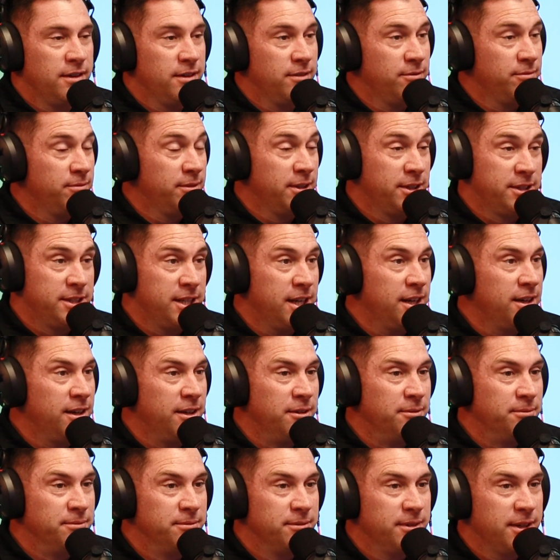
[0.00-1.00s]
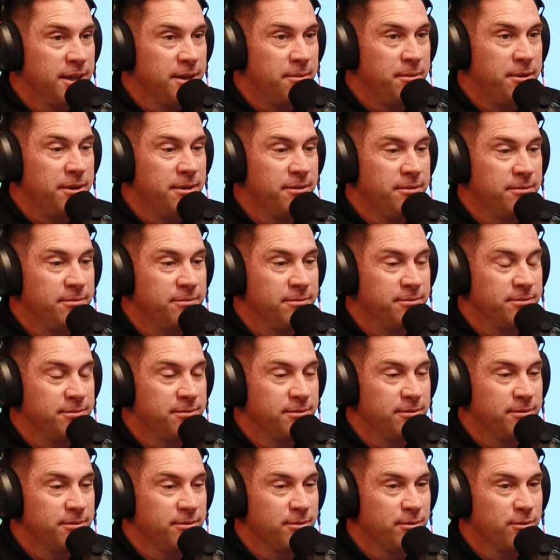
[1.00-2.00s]
Exactly. I mean,
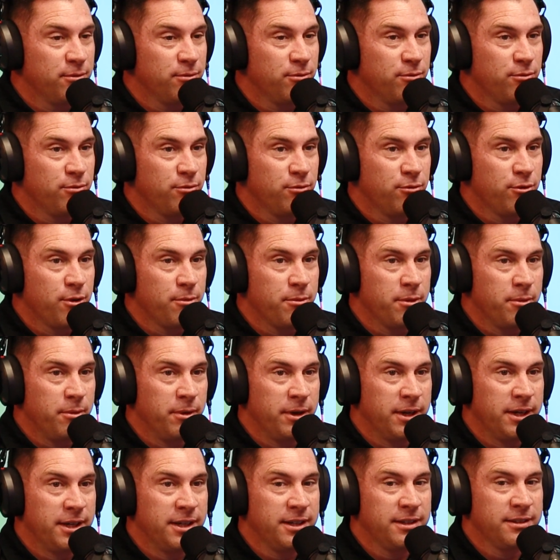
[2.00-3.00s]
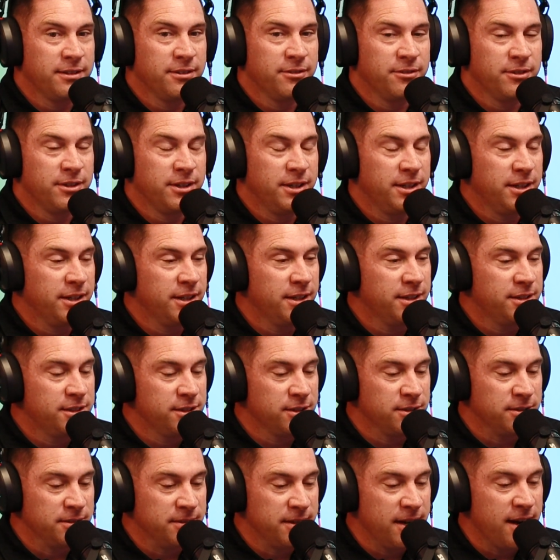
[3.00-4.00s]
from the beginning of the year
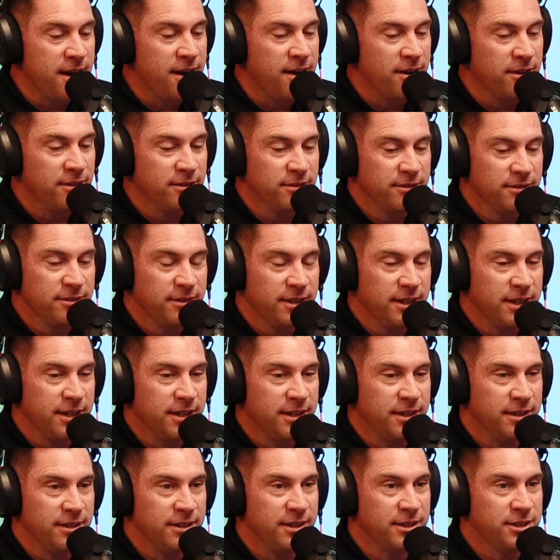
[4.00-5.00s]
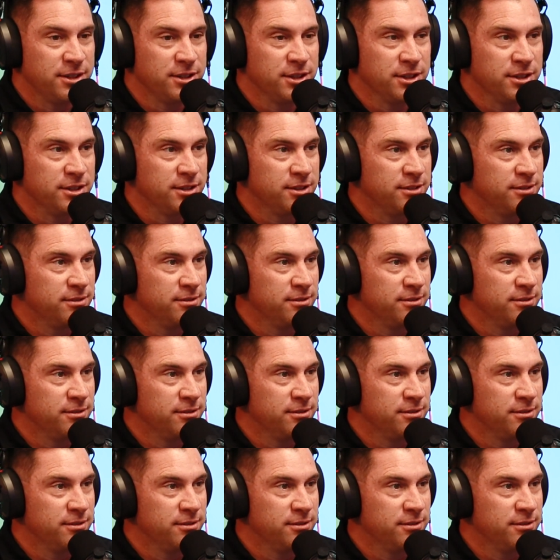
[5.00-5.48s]
till now, it's just